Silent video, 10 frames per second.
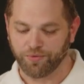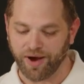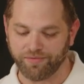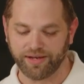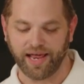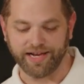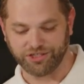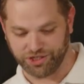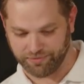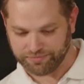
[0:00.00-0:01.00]

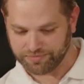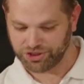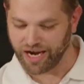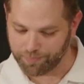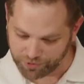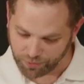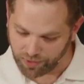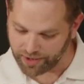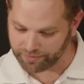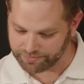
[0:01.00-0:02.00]
Revelation chapter
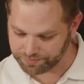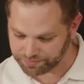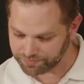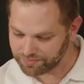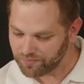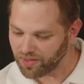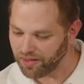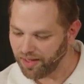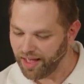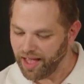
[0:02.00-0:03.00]
1.
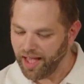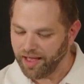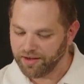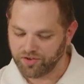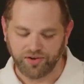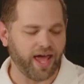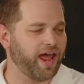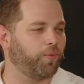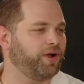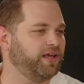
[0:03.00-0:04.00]

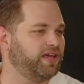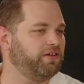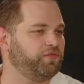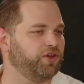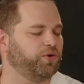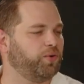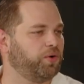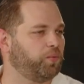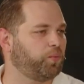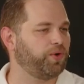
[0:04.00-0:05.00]
Today, I want to give
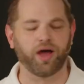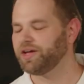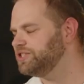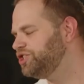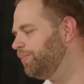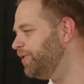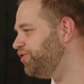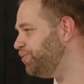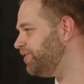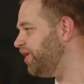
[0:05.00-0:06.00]
you, we're not going to jump
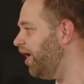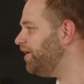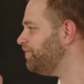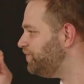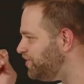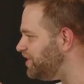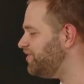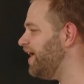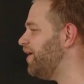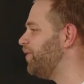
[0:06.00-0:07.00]
into a ton of
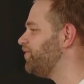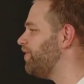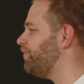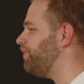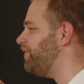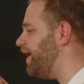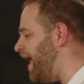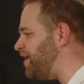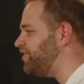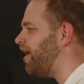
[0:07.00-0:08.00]
details of the
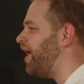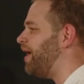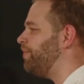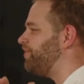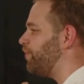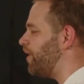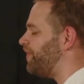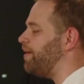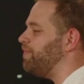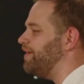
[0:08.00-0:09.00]
end times and
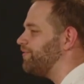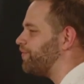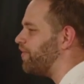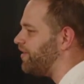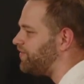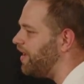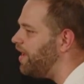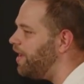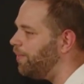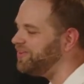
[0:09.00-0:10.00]
what that means for us,
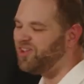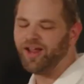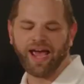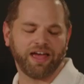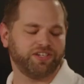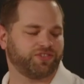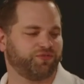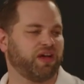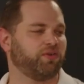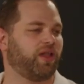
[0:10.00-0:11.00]
but today I
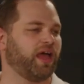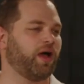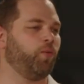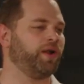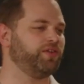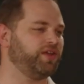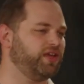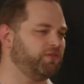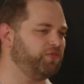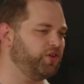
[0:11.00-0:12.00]
just felt like I wanted to
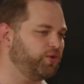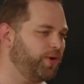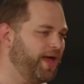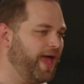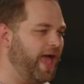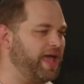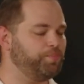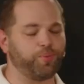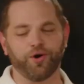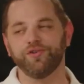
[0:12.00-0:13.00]
give you
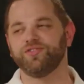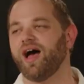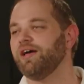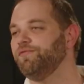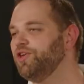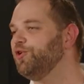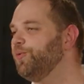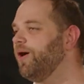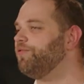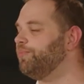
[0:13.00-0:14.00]
a bird's eye
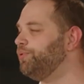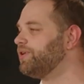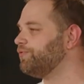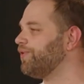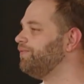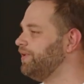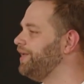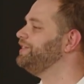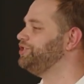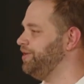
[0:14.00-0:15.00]
view of the book of
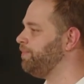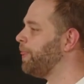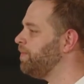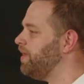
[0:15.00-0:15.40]
Revelation.